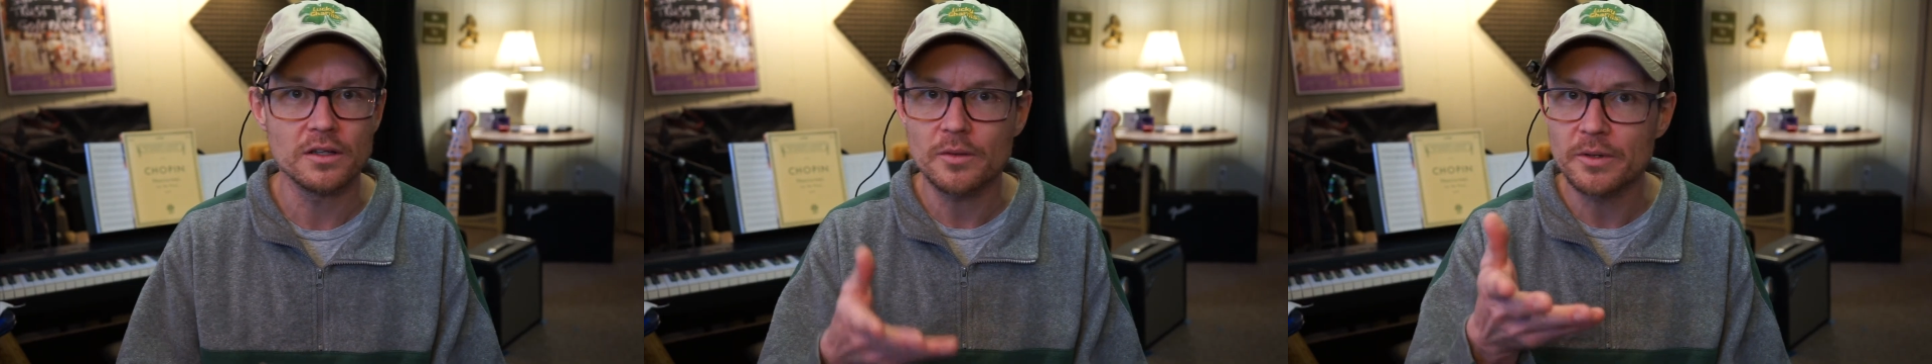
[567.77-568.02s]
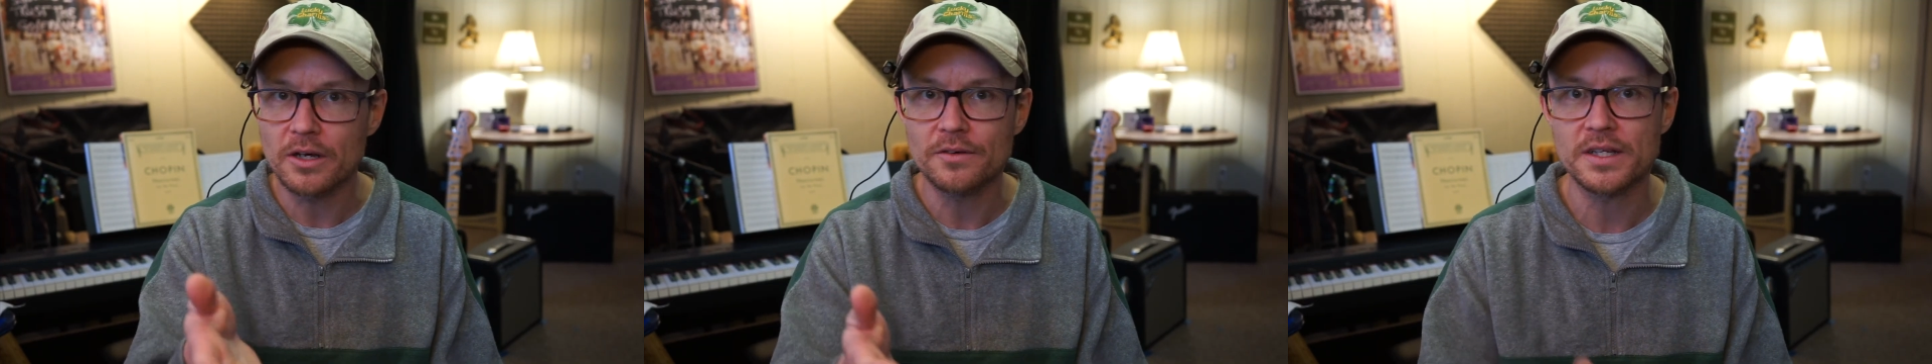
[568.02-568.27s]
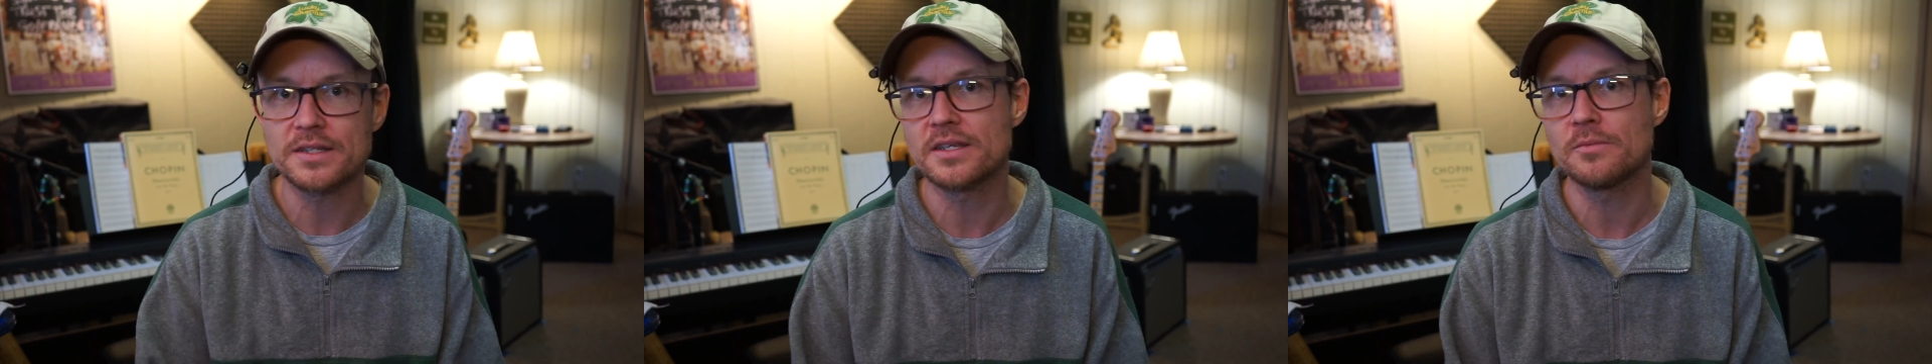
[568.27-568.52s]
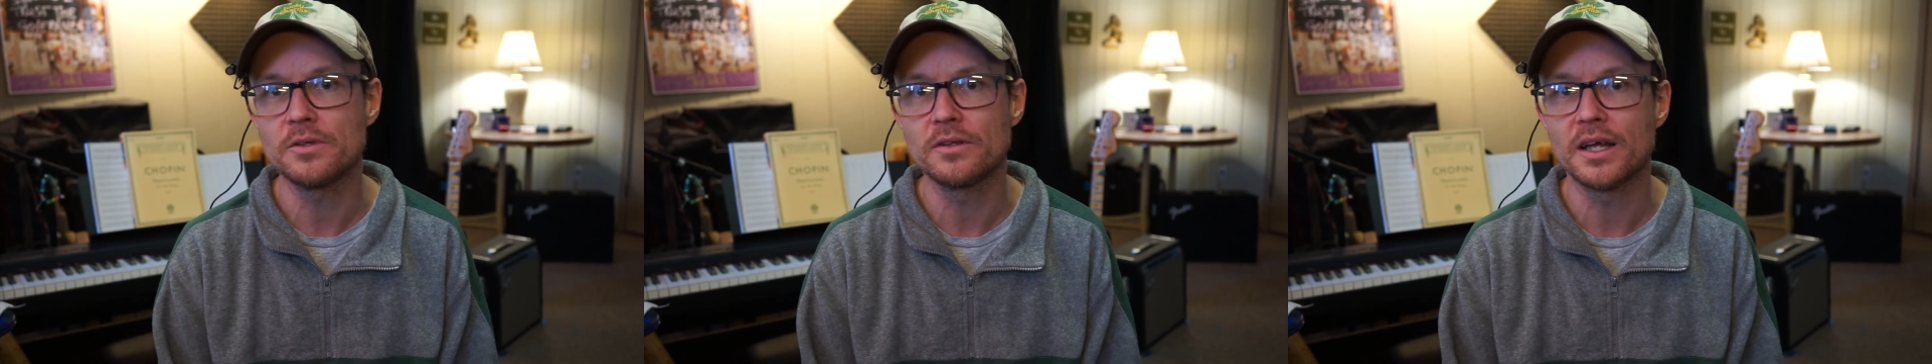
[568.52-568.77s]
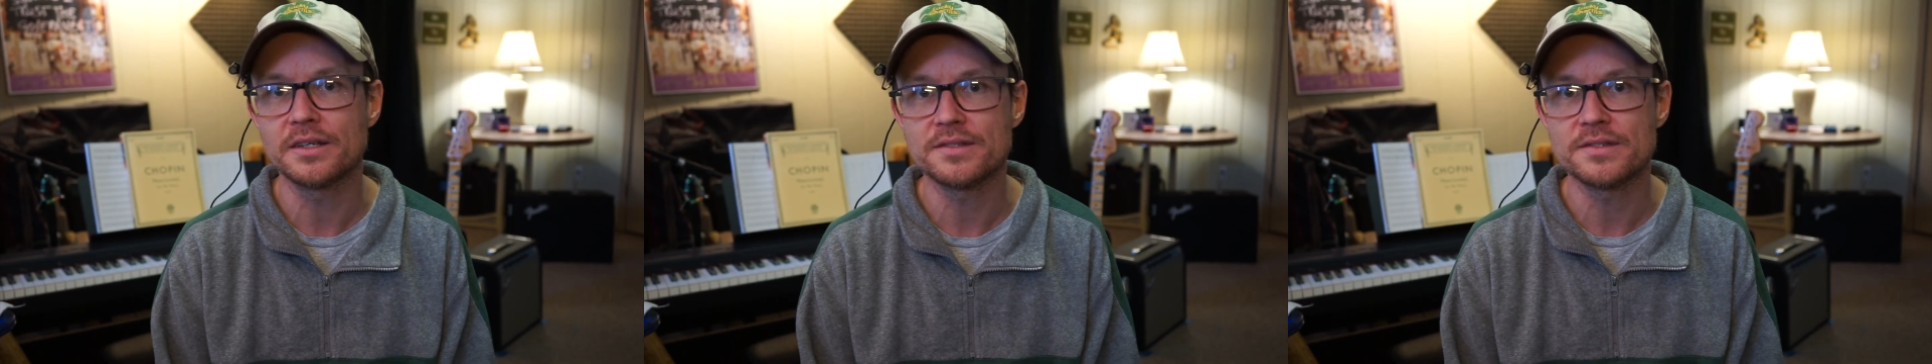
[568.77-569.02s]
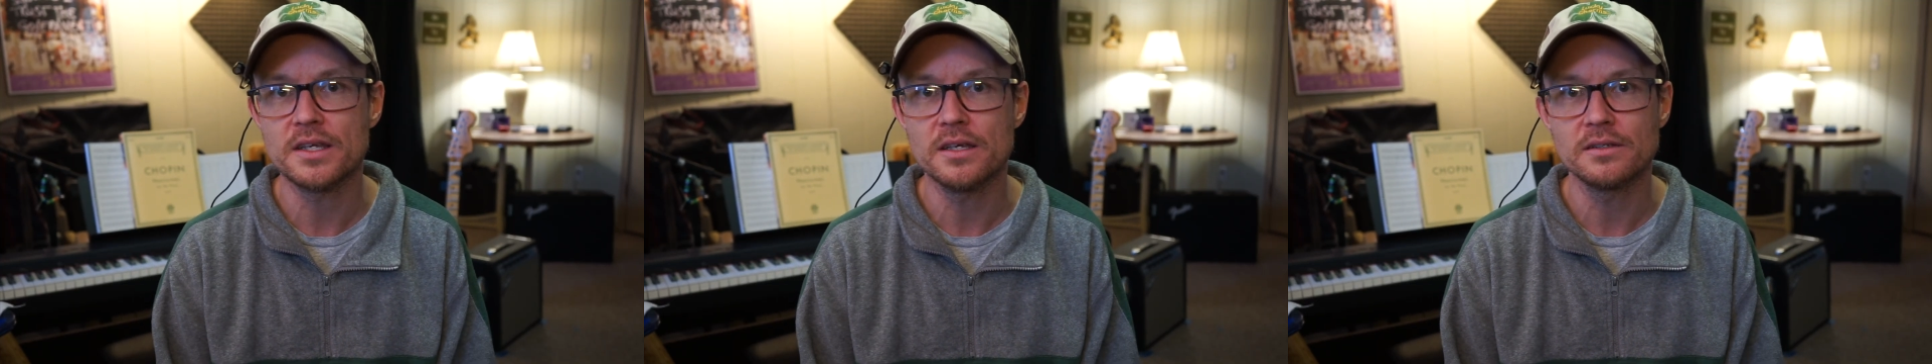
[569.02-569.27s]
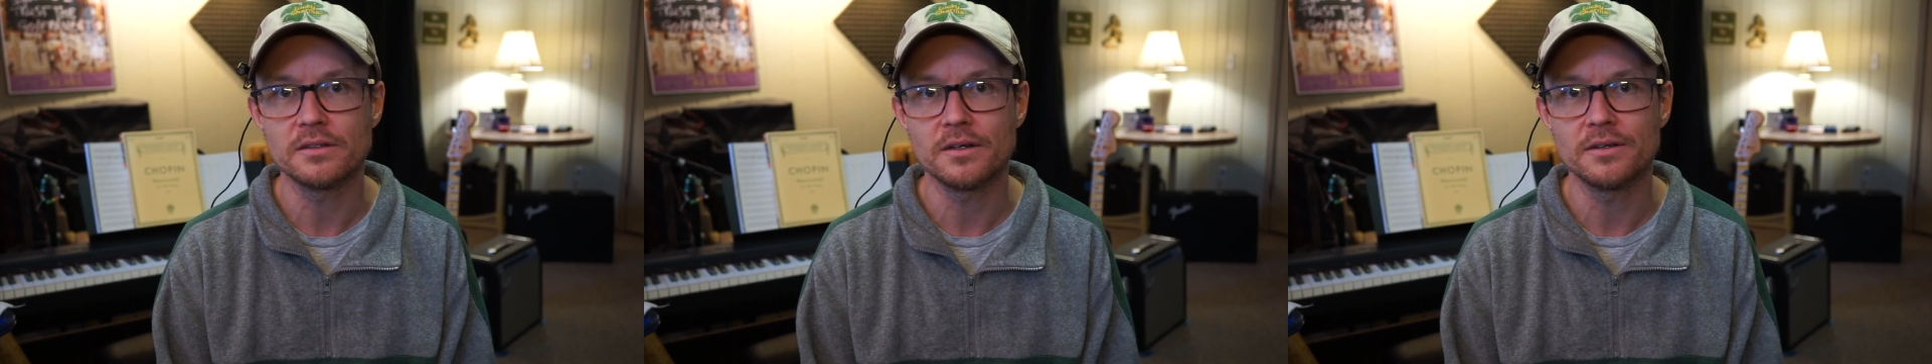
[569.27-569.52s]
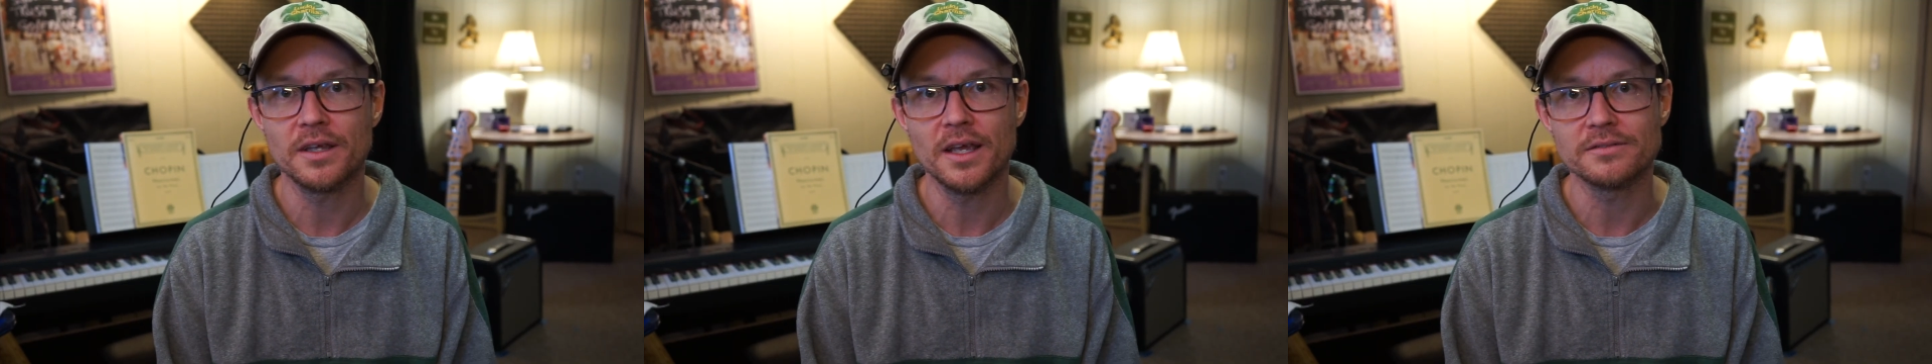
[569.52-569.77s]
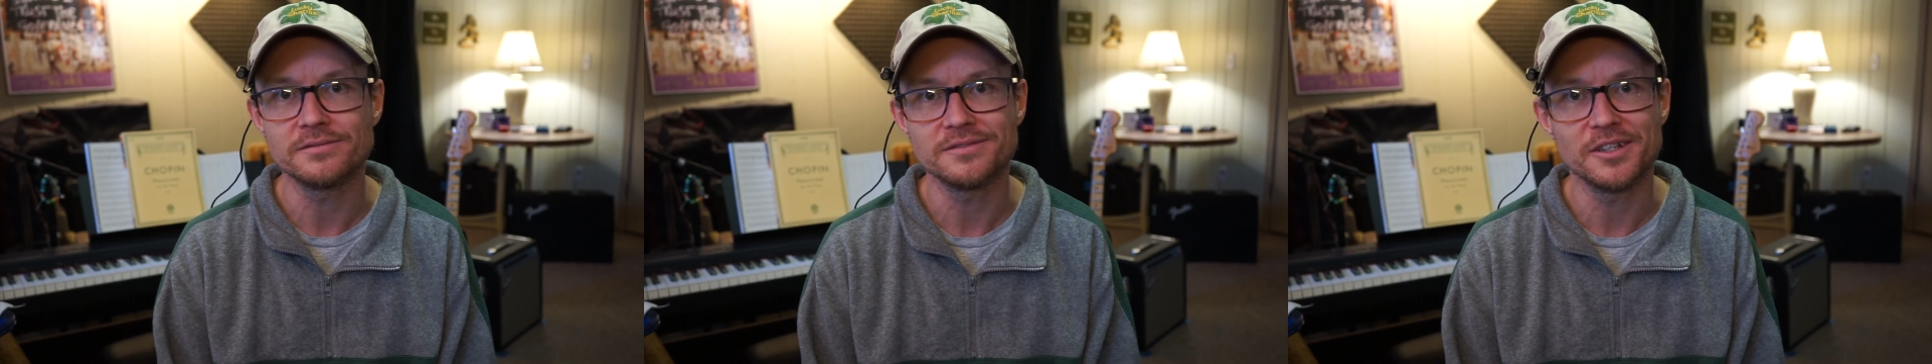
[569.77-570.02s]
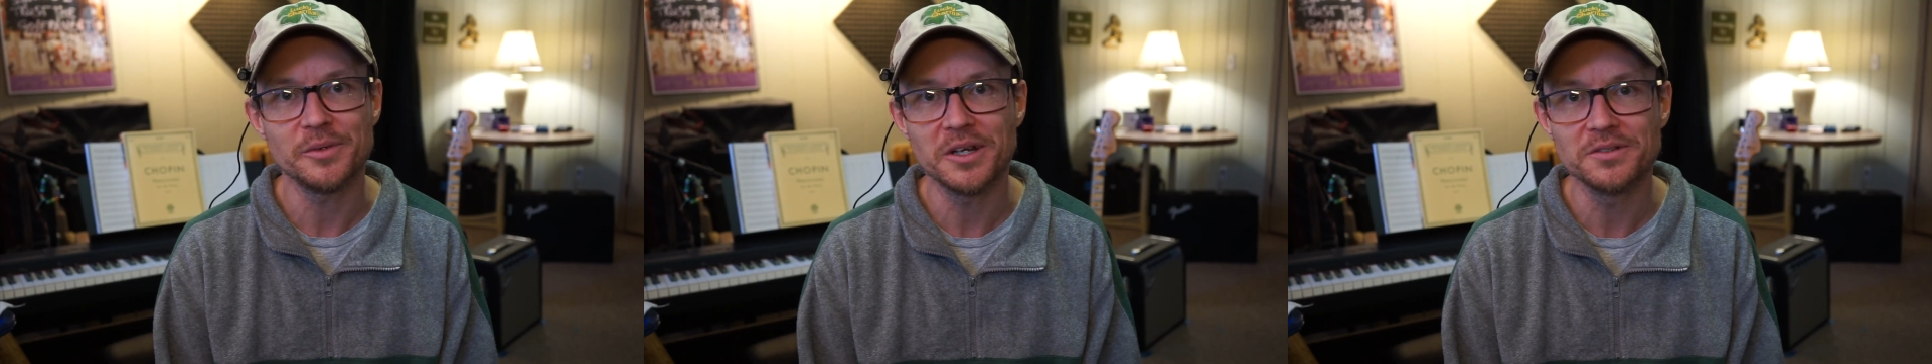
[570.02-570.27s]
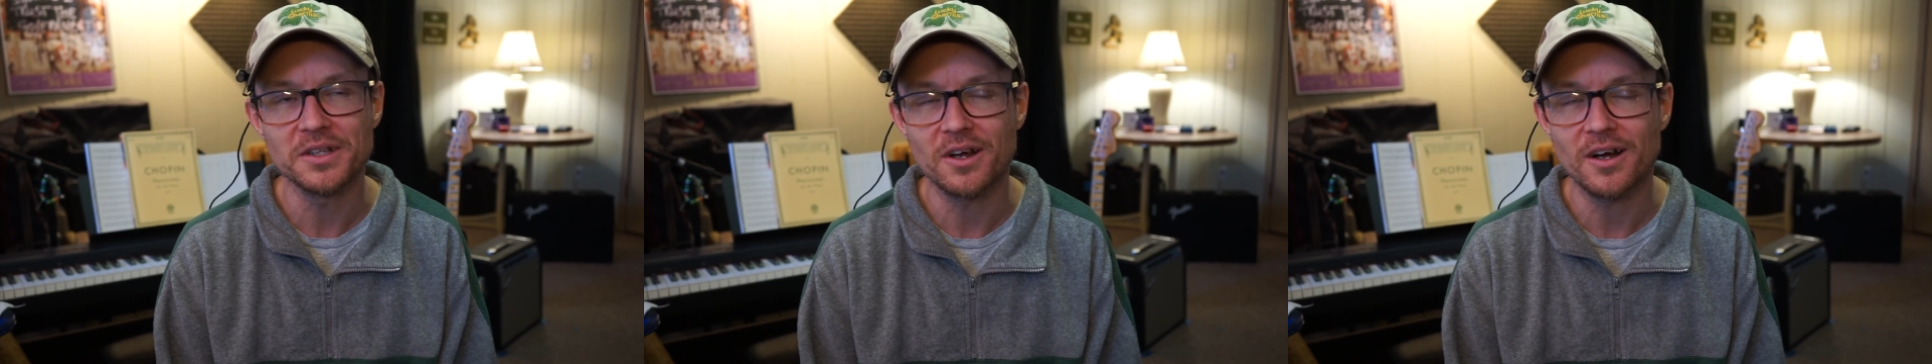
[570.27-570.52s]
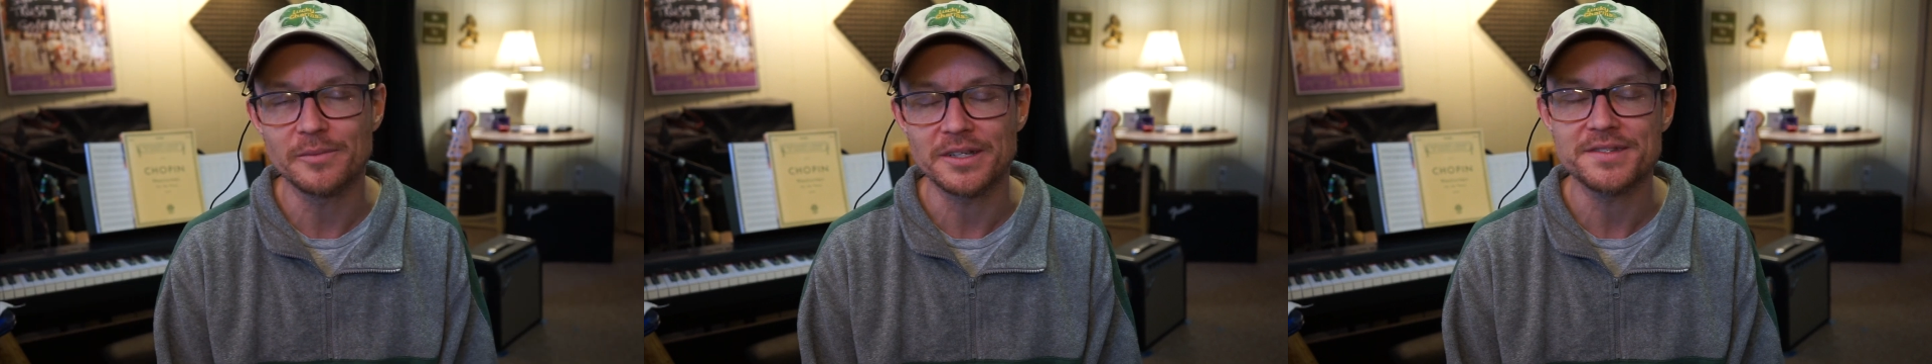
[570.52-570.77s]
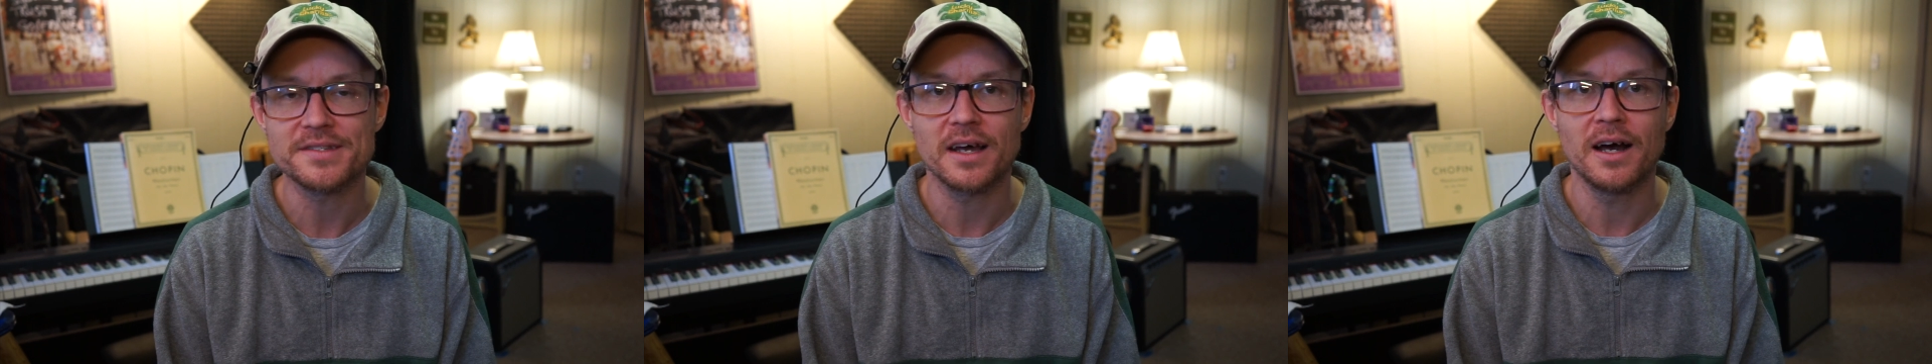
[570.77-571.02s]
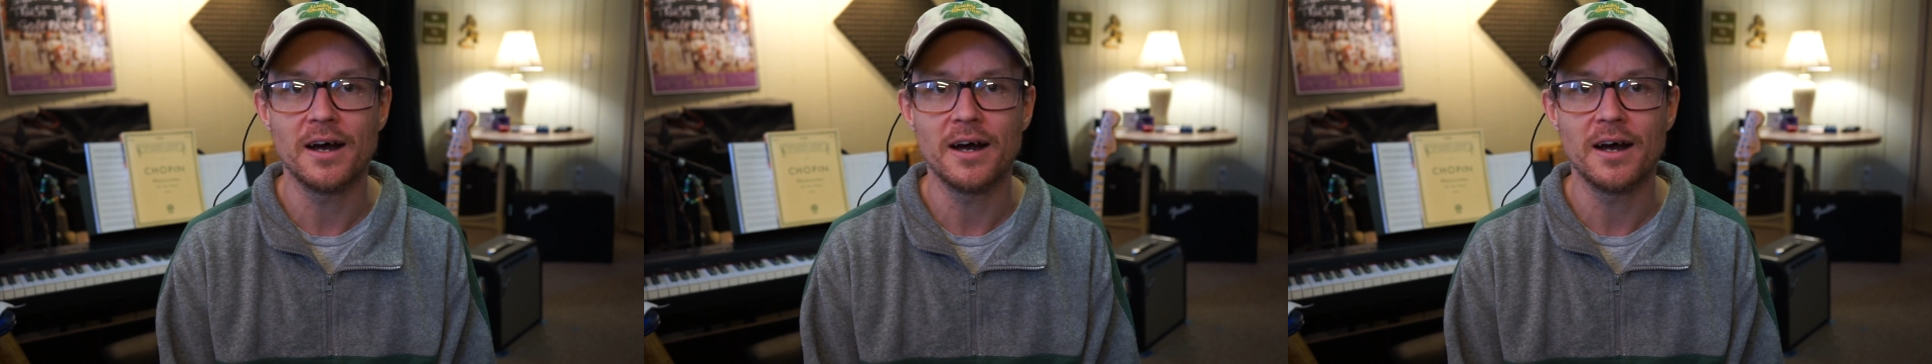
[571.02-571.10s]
Let me know if that's something you'd like to see. Again, let me know in the comments.